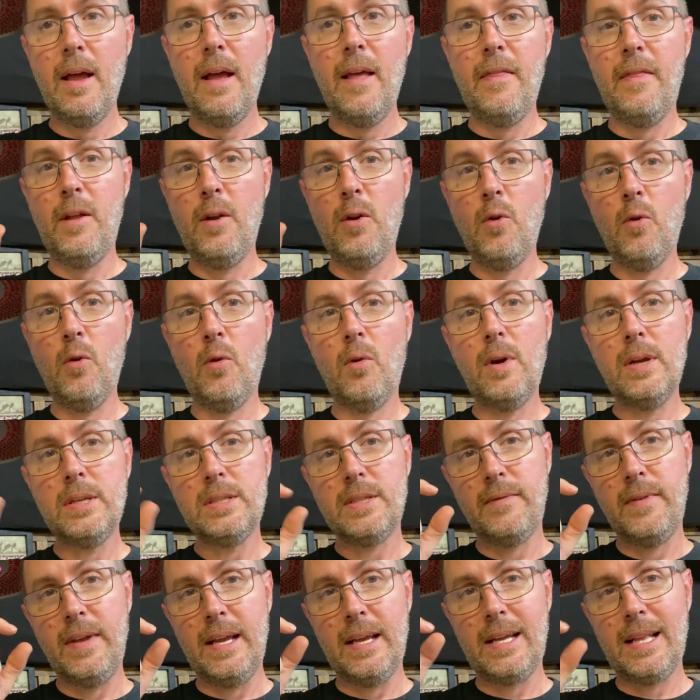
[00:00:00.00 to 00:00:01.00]
the noise
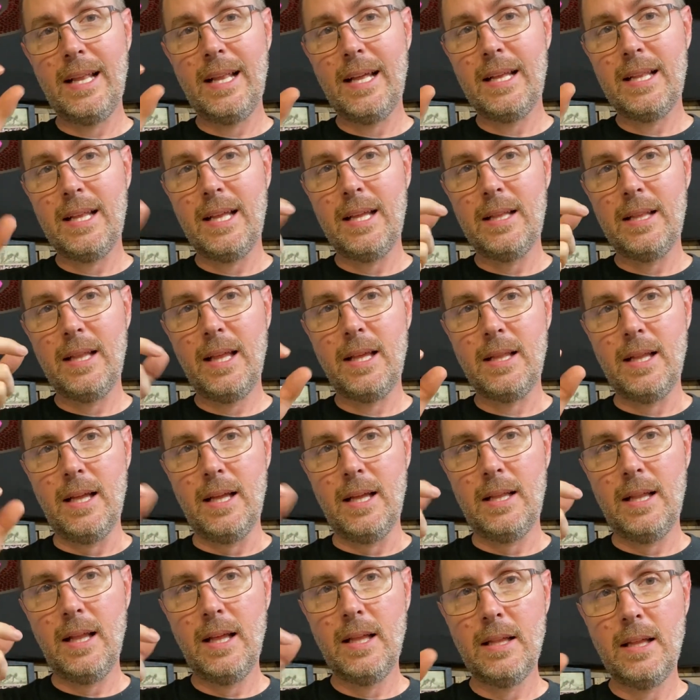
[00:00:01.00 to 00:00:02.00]
of it click, click, click, click,
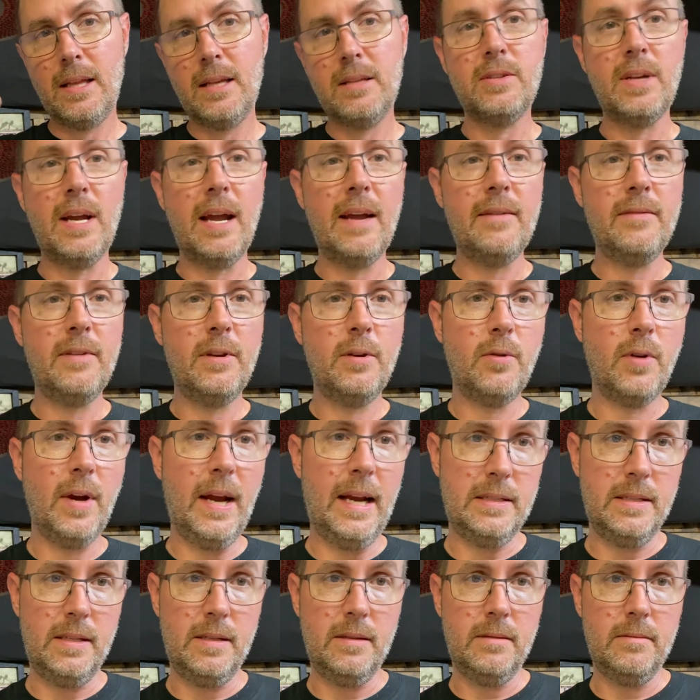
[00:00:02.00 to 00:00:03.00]
click, click, drive you
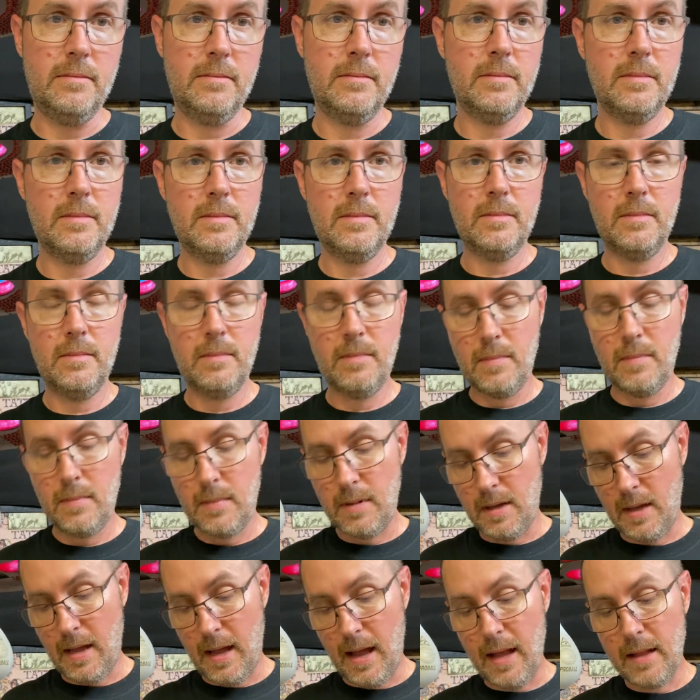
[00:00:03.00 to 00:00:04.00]
crazy.
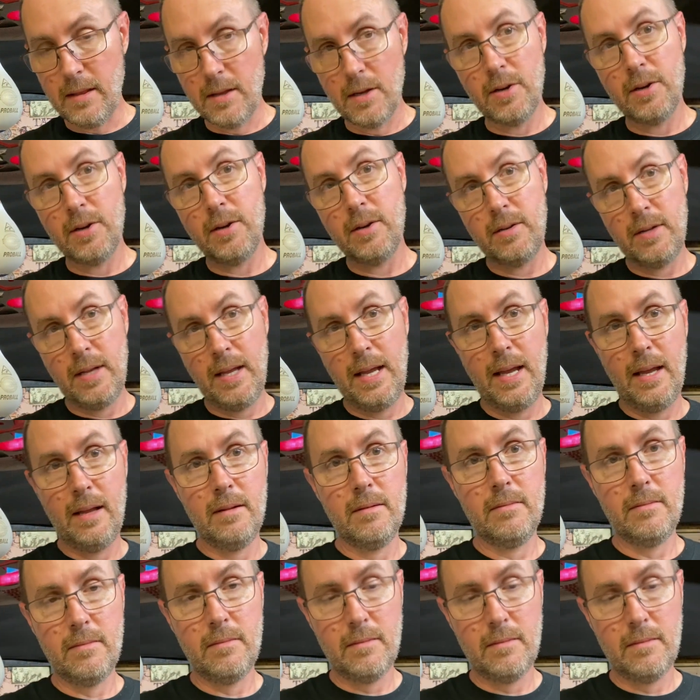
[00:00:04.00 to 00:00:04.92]
I learned that.